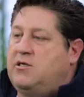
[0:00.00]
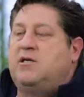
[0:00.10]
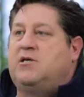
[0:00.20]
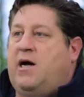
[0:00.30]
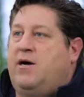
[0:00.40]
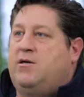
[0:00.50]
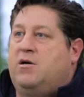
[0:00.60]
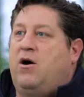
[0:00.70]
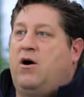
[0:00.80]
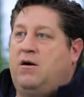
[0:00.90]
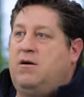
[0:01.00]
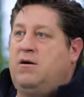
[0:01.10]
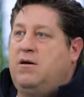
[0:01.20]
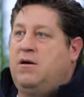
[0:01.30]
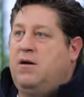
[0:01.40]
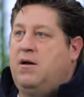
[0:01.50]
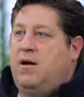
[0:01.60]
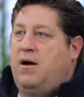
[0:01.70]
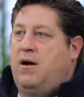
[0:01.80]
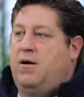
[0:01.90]
desire to garden
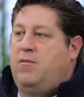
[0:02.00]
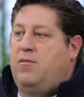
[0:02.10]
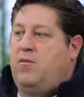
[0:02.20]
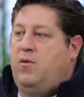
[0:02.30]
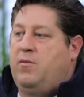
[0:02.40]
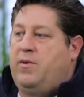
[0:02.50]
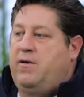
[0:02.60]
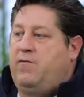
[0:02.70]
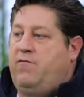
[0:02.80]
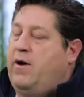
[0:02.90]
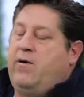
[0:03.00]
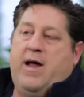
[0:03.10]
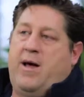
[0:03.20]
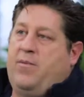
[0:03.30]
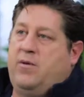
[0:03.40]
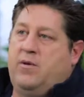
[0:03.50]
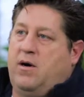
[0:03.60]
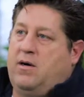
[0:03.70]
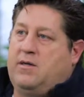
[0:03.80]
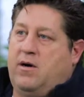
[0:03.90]
will be very happy with the
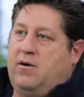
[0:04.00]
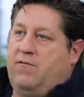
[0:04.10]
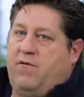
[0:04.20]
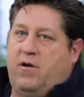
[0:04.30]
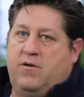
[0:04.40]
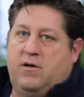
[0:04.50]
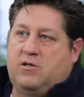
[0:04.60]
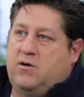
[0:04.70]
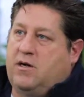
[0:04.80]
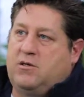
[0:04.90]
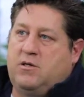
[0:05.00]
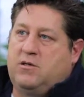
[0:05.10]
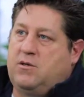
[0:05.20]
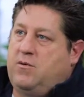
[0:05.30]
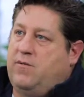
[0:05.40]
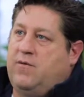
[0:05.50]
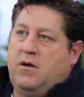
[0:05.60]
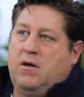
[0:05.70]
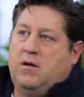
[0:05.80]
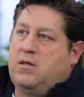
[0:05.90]
garden tower. You follow the instructions, and we have
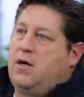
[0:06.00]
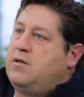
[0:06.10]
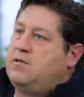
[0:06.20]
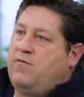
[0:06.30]
tons of